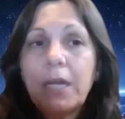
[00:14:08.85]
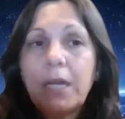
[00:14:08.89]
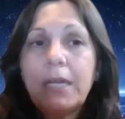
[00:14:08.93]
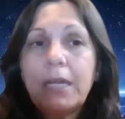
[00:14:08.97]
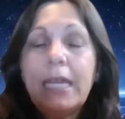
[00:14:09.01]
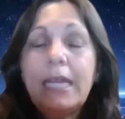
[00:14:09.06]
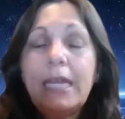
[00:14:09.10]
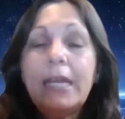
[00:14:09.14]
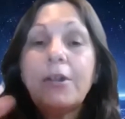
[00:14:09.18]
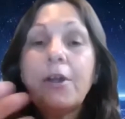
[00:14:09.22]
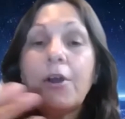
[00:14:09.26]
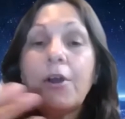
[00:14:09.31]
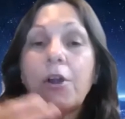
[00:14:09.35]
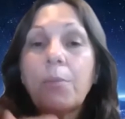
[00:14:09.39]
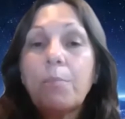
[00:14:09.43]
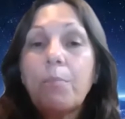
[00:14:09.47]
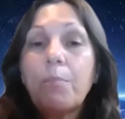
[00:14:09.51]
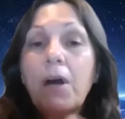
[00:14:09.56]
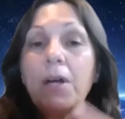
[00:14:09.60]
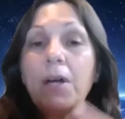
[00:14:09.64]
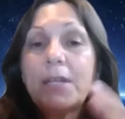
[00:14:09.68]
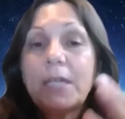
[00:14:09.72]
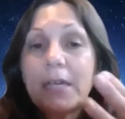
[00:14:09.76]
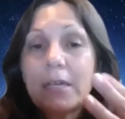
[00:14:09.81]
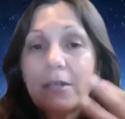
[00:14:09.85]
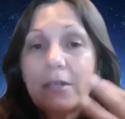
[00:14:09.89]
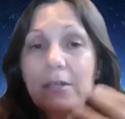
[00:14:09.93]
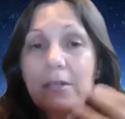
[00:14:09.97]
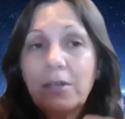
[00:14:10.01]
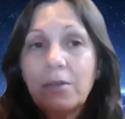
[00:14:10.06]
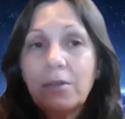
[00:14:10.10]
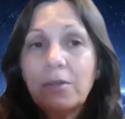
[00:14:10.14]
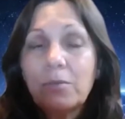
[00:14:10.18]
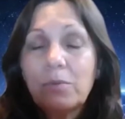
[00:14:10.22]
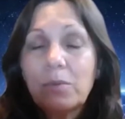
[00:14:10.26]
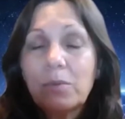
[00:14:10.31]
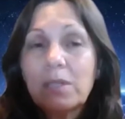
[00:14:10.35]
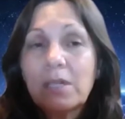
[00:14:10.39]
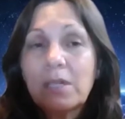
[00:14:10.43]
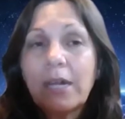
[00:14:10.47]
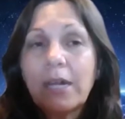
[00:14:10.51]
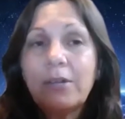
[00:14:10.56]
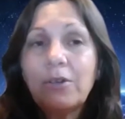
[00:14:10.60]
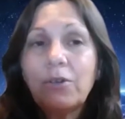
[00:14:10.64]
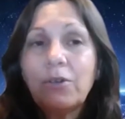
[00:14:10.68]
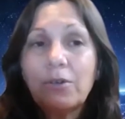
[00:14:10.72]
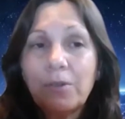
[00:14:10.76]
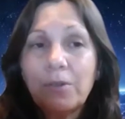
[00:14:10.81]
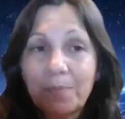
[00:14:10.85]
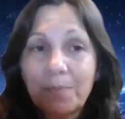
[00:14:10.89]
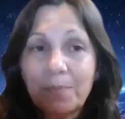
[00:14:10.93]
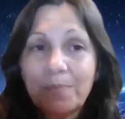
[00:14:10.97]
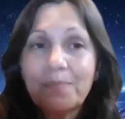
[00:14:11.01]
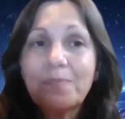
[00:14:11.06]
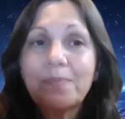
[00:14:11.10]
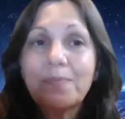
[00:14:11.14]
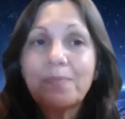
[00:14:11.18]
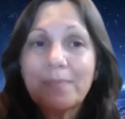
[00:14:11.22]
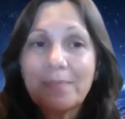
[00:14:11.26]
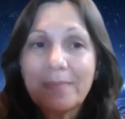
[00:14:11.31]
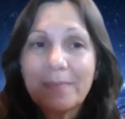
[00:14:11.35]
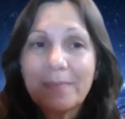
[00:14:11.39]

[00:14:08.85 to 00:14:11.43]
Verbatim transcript: but in harmonic cycle.